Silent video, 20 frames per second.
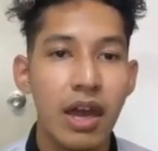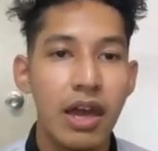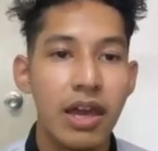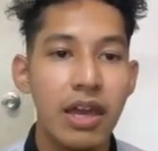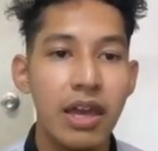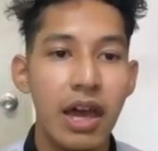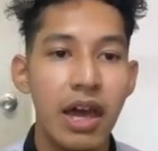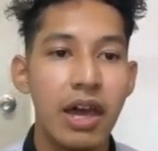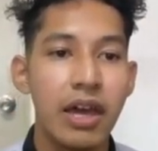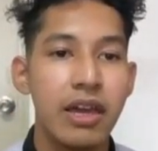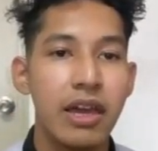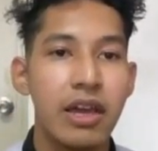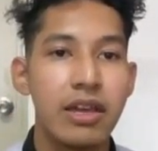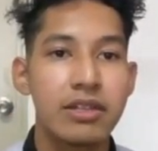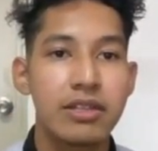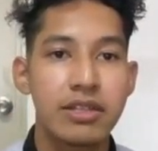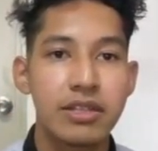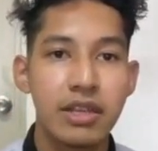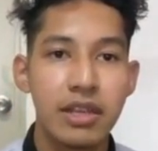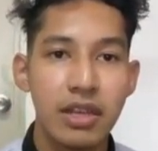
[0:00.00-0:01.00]
AI
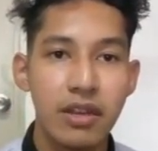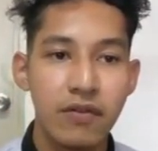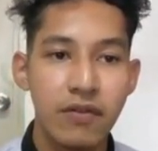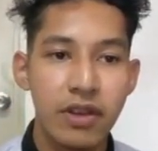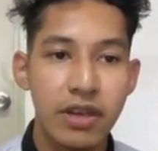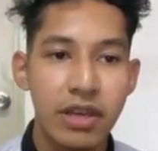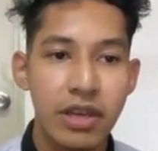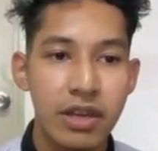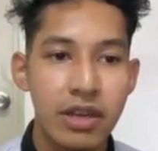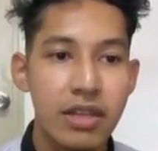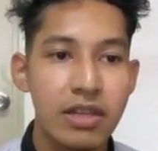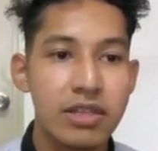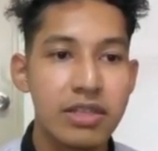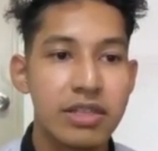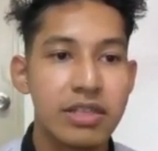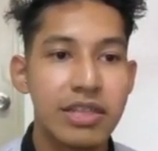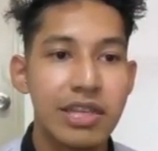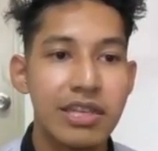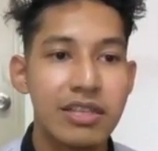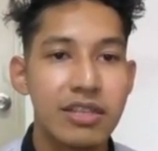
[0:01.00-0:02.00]
has significantly
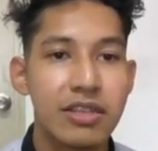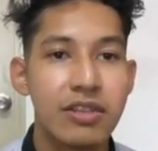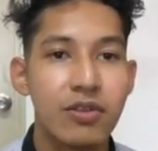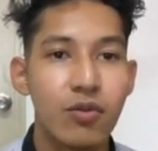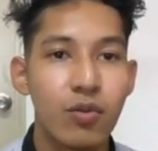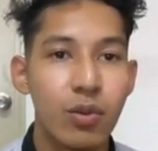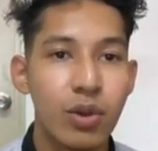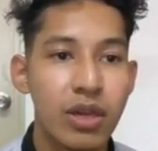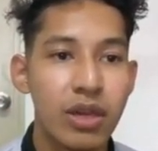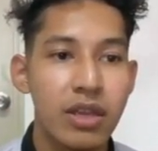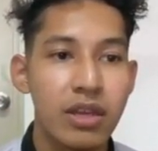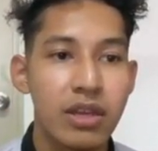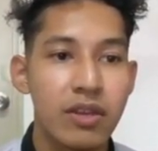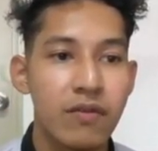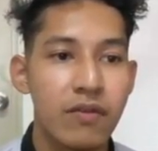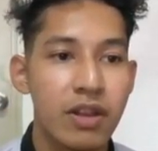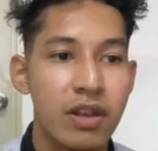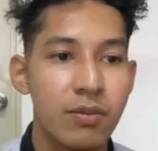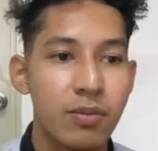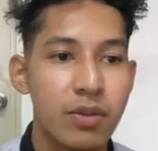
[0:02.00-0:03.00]
changed the way
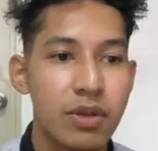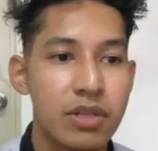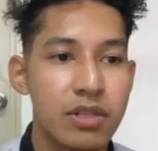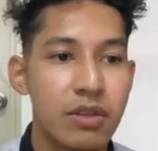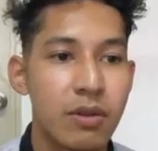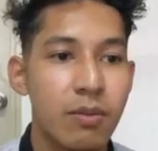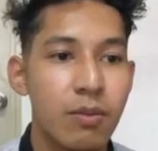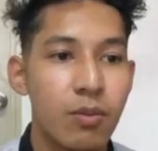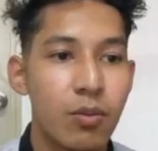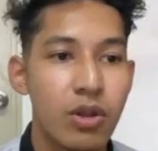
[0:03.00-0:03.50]
developers